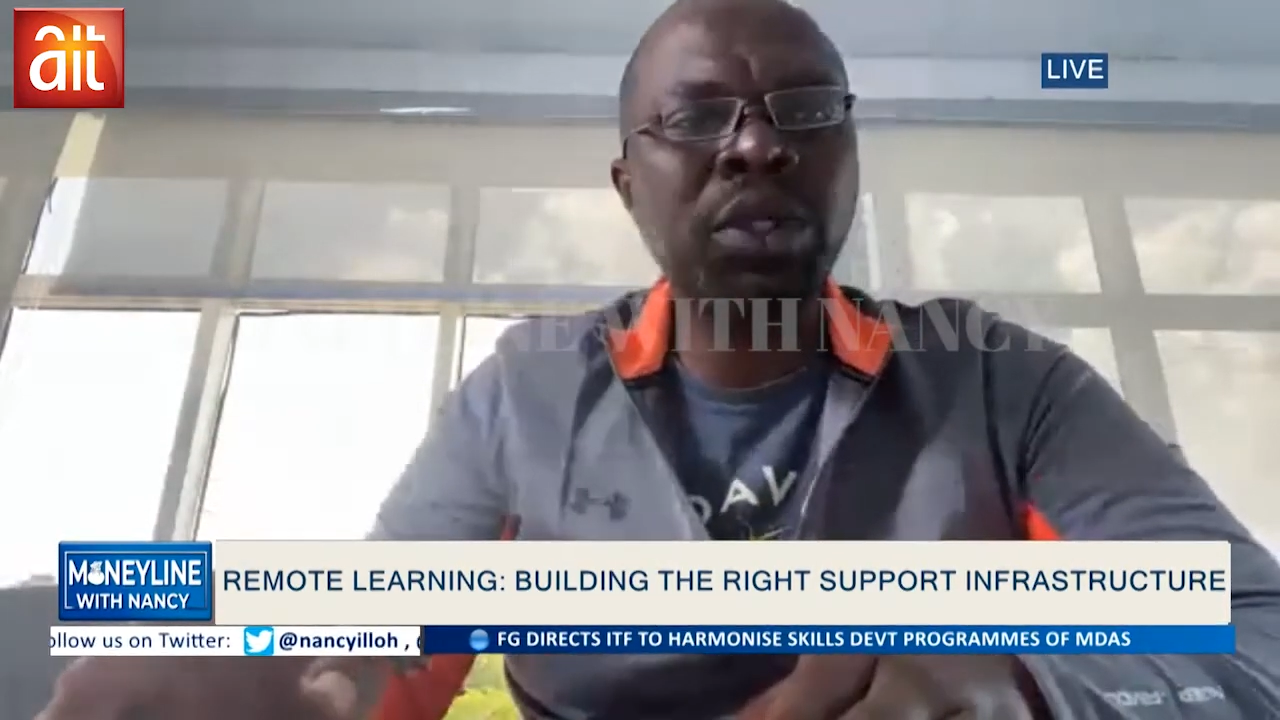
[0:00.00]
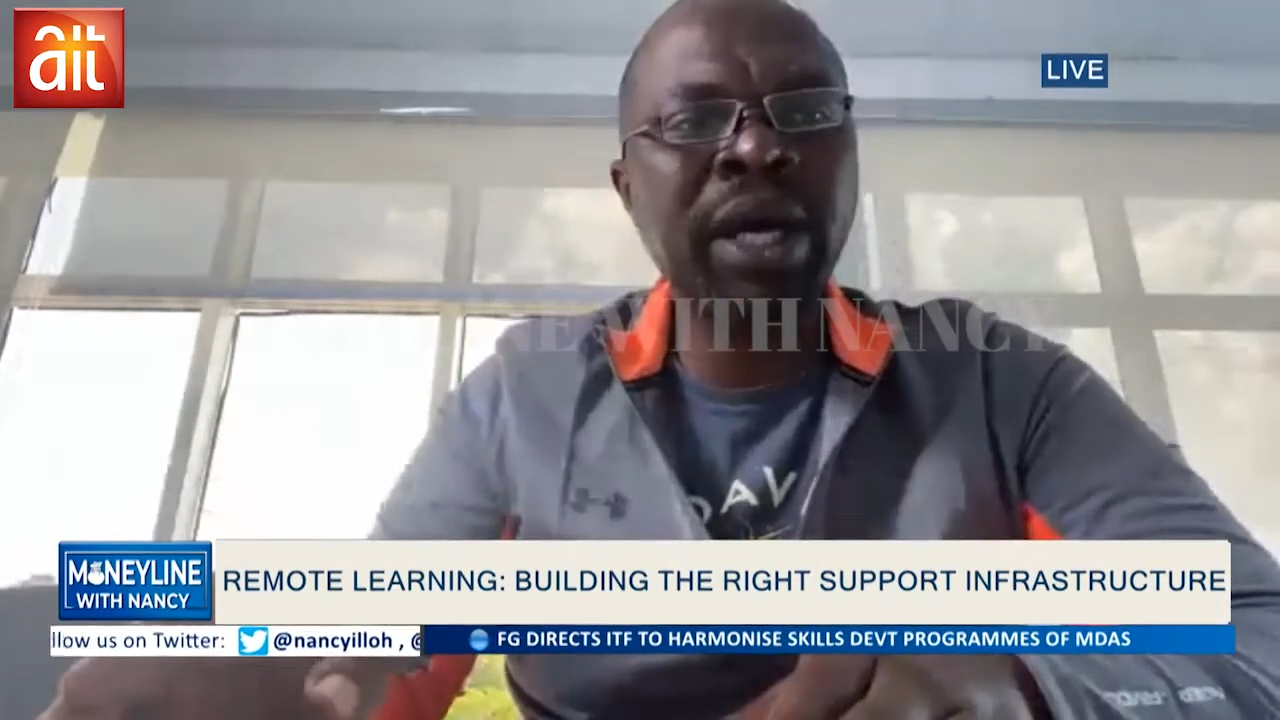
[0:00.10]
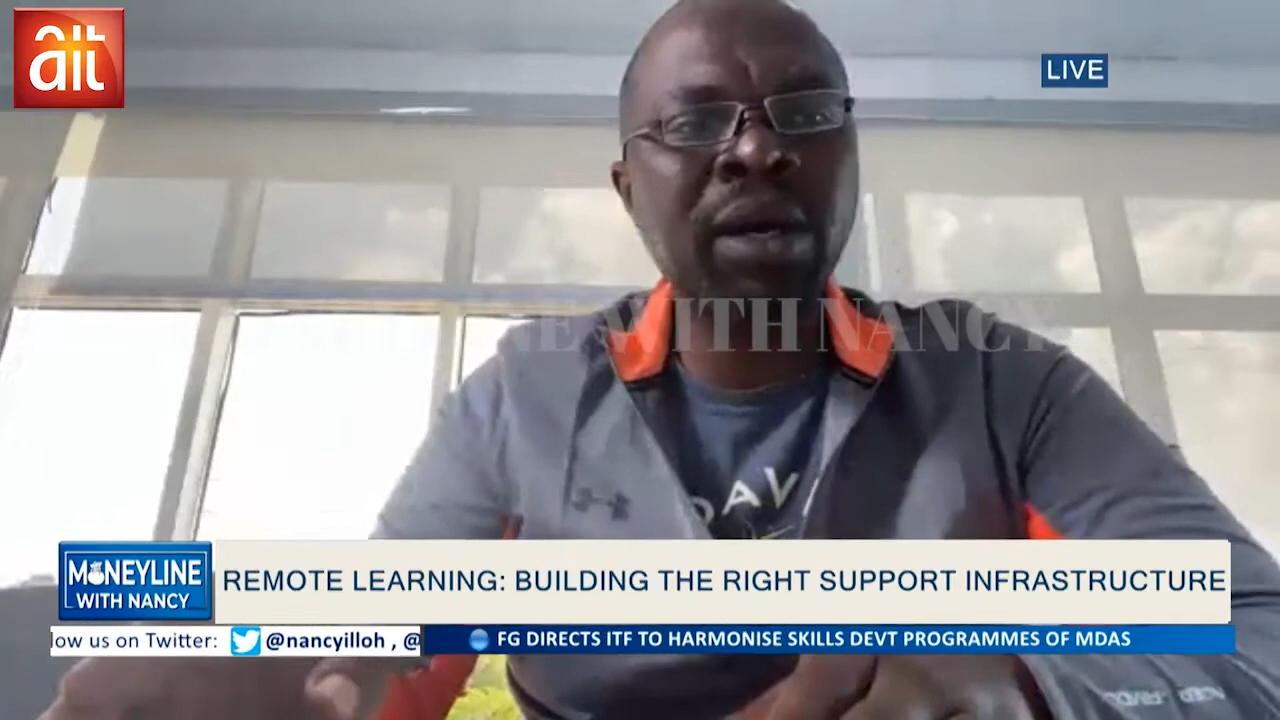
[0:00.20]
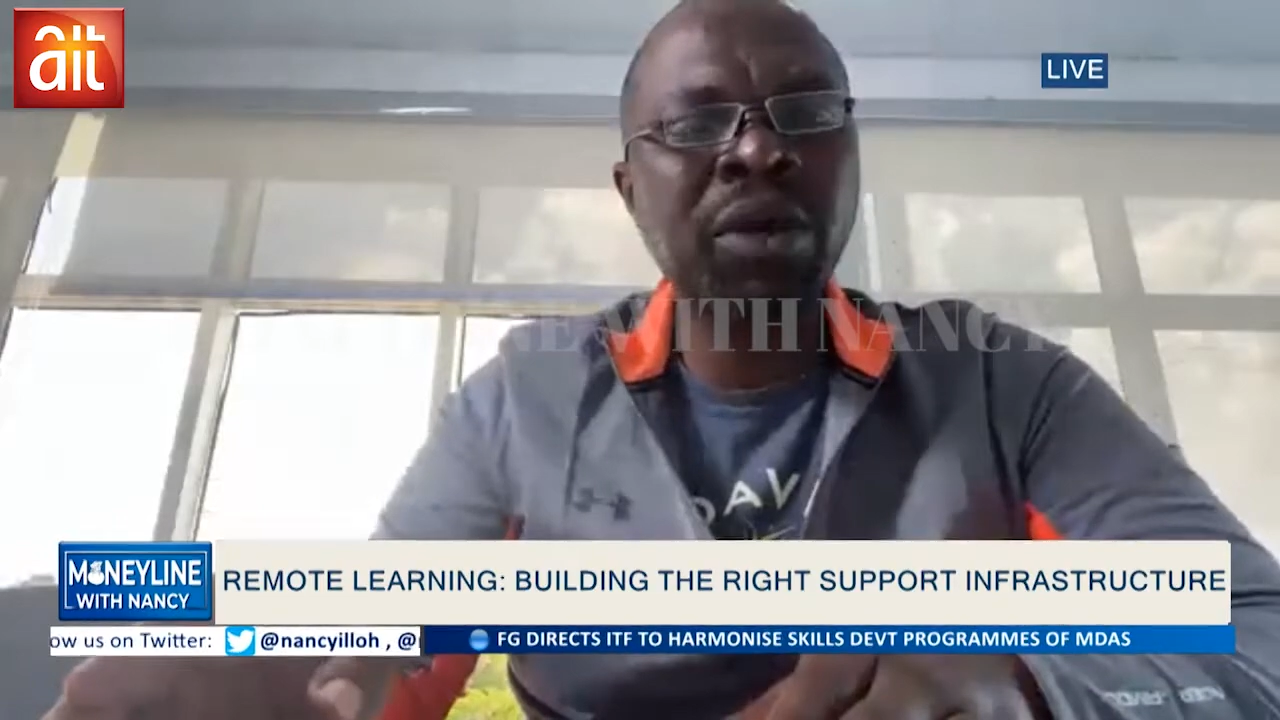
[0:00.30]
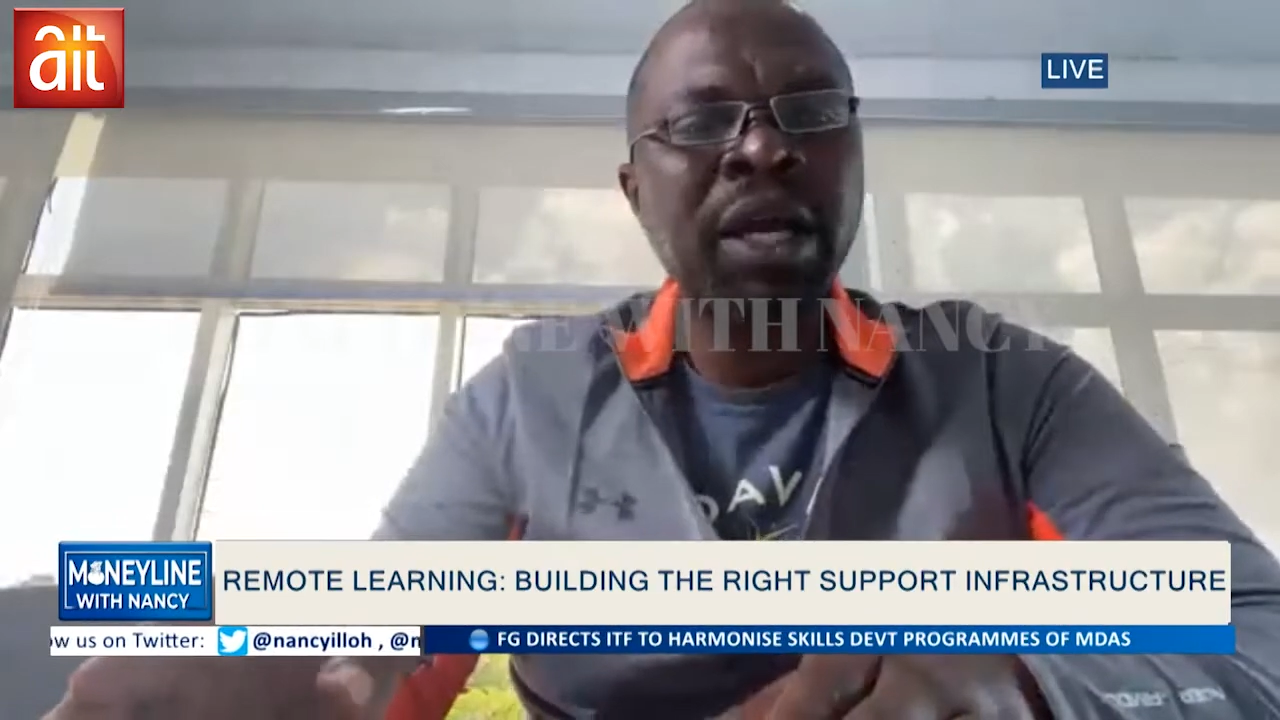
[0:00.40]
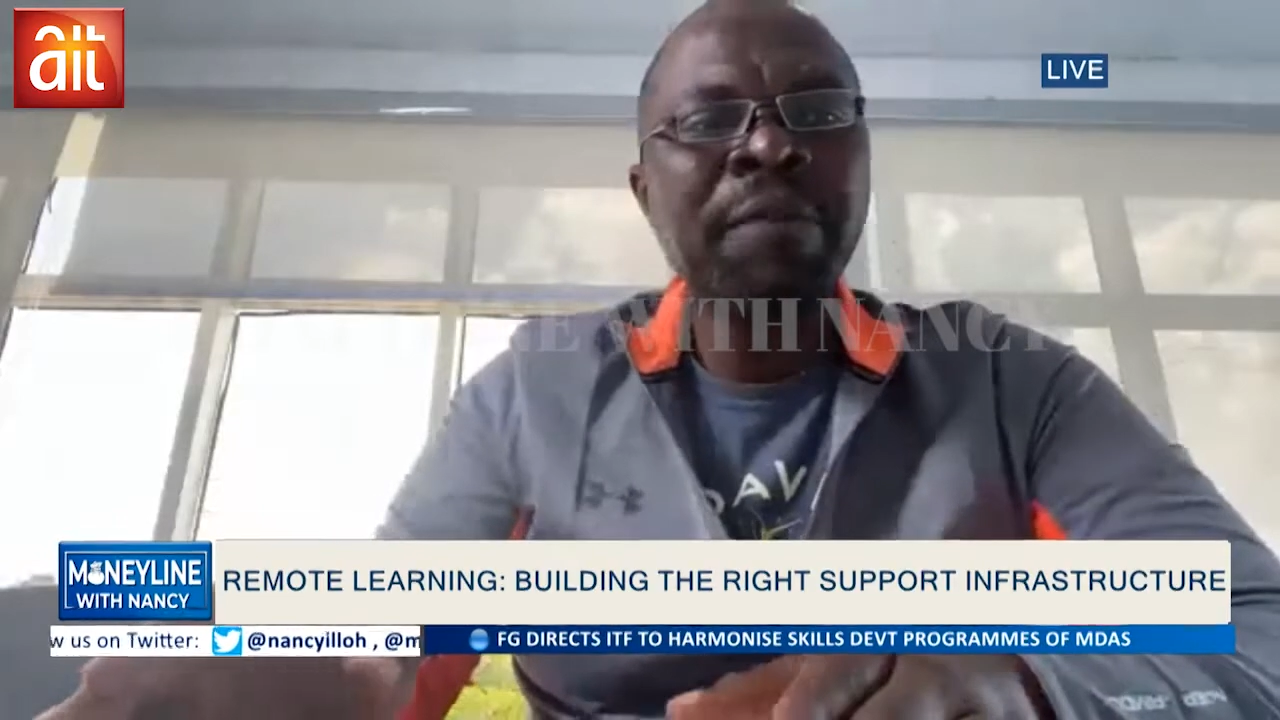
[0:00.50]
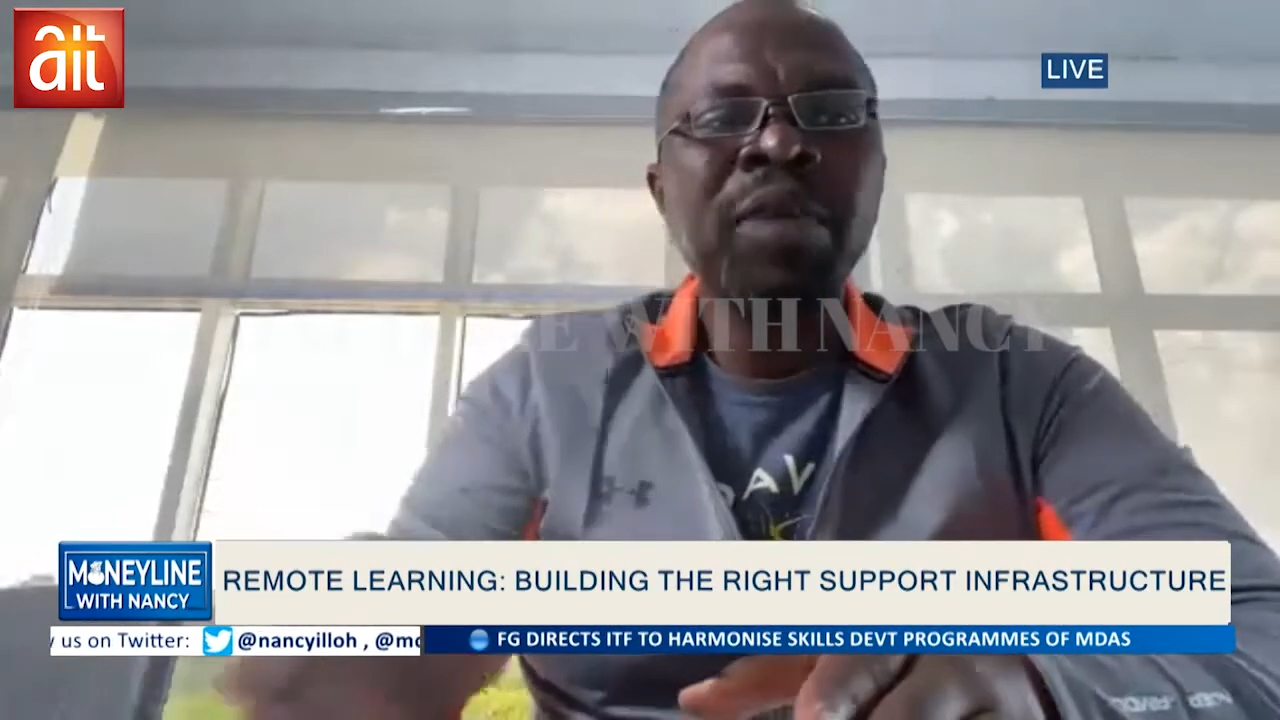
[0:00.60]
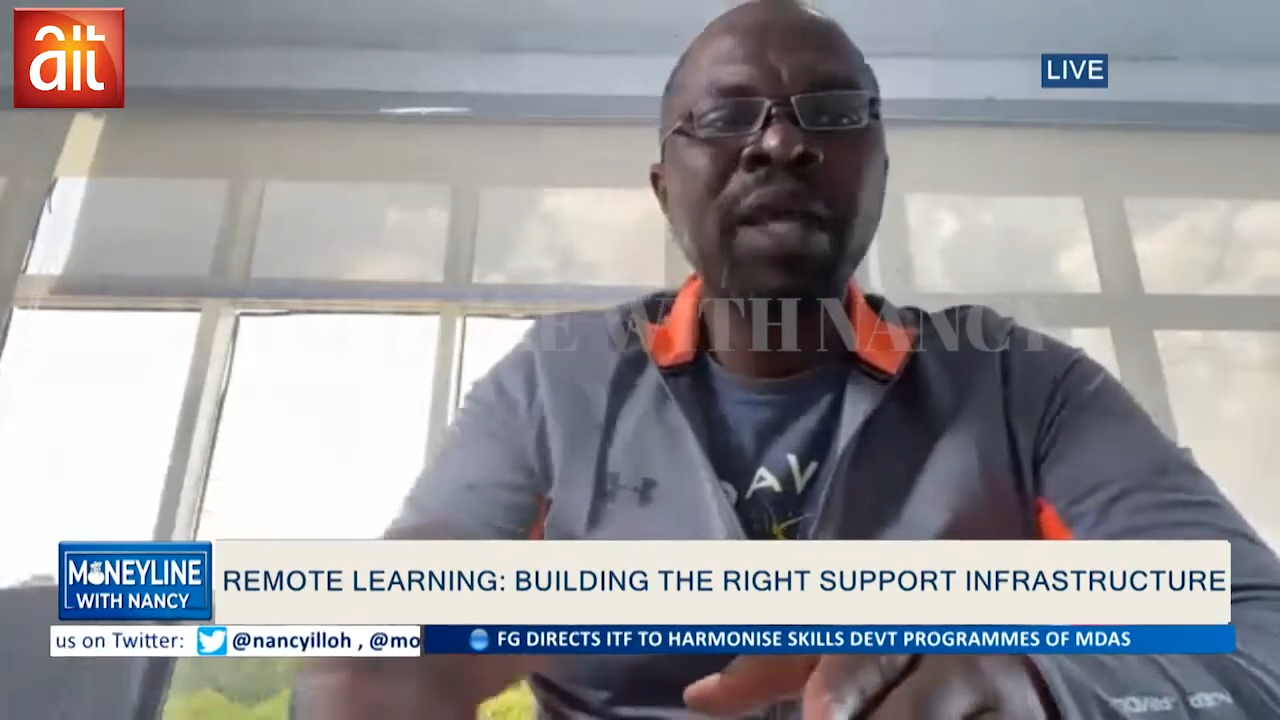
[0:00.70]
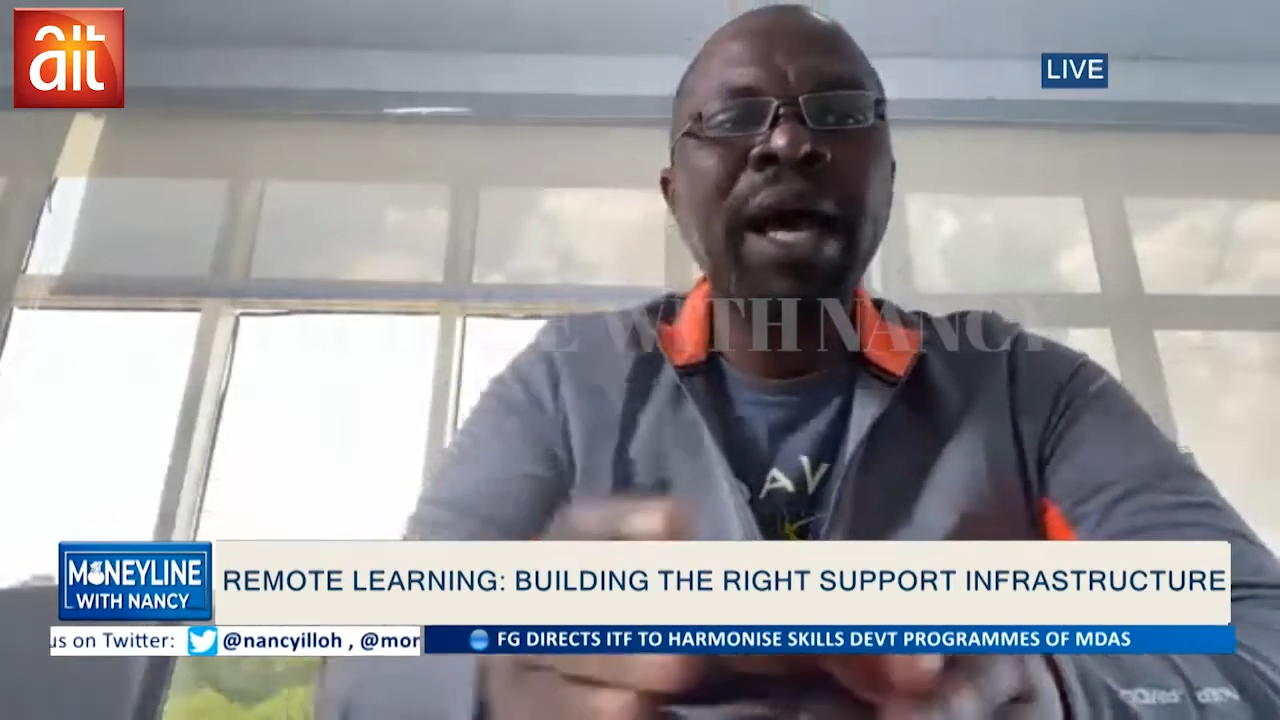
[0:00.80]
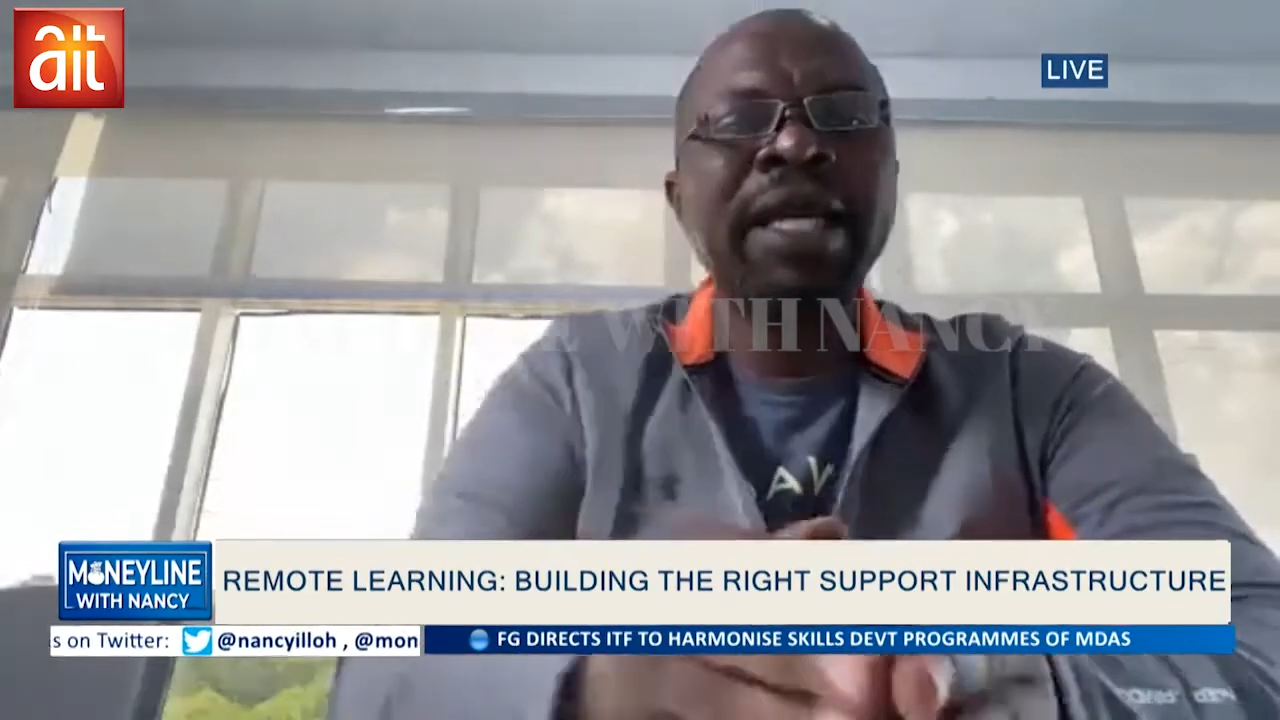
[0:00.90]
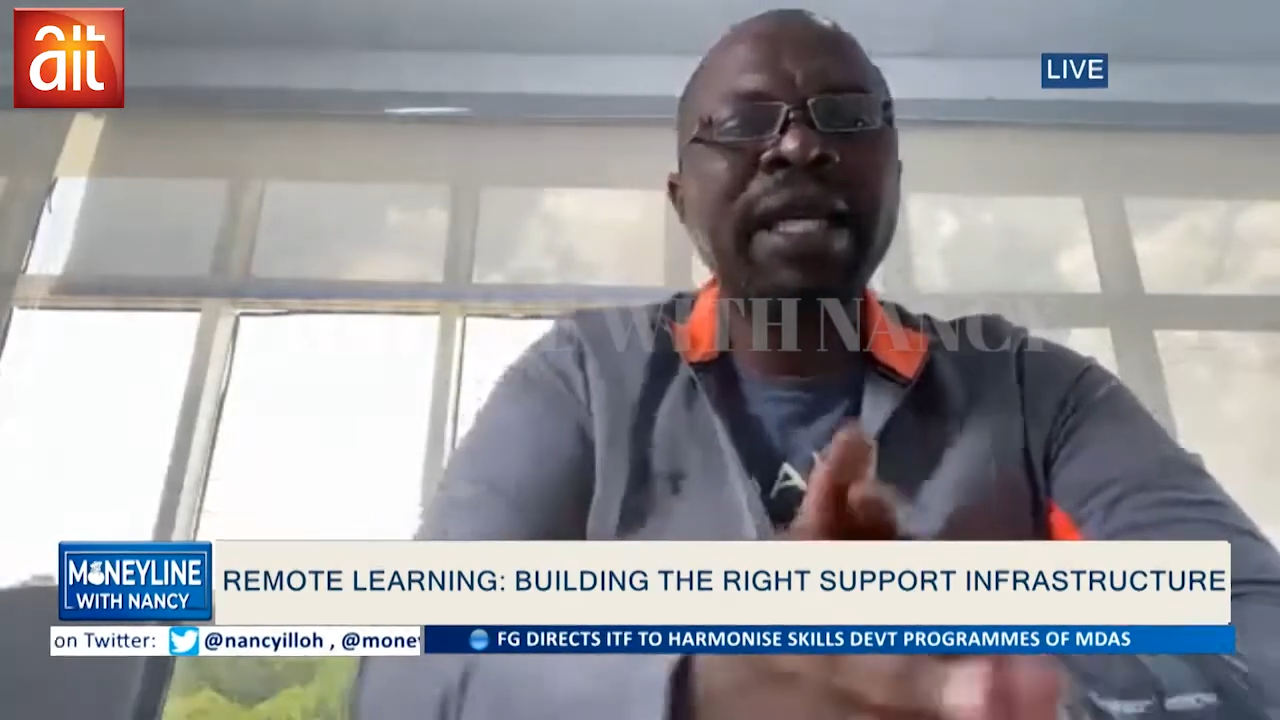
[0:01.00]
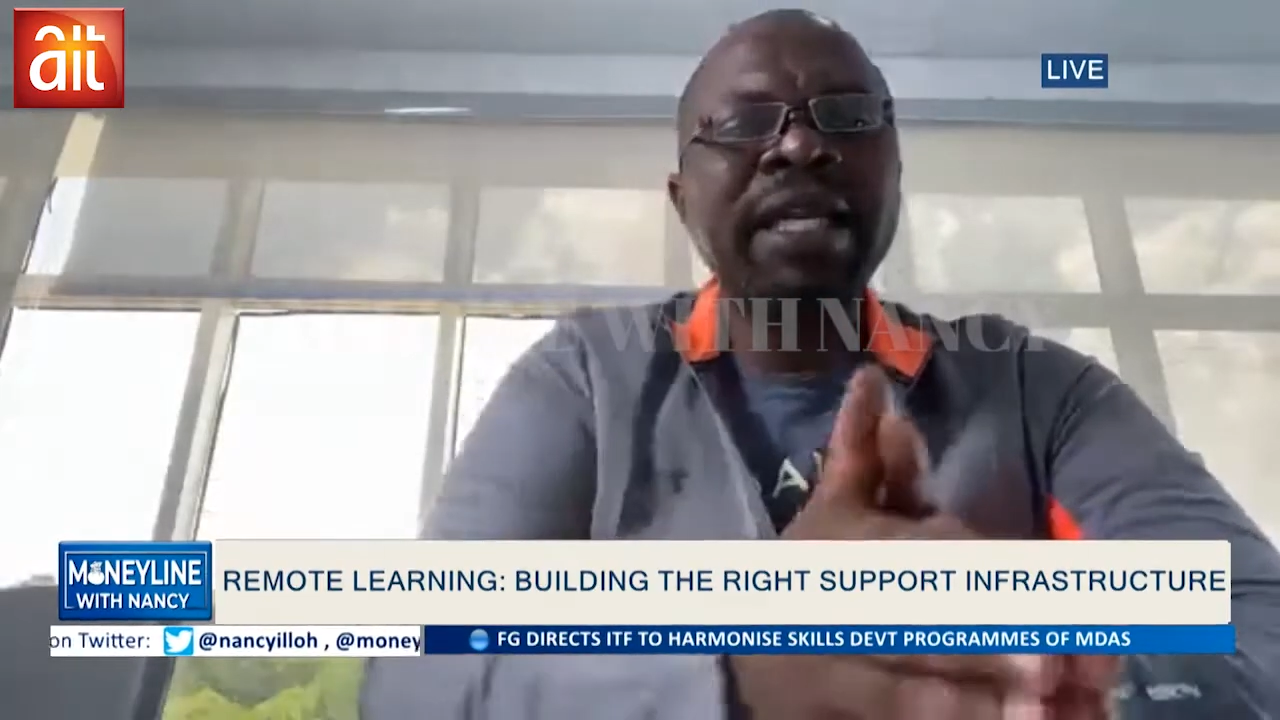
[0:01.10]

down. And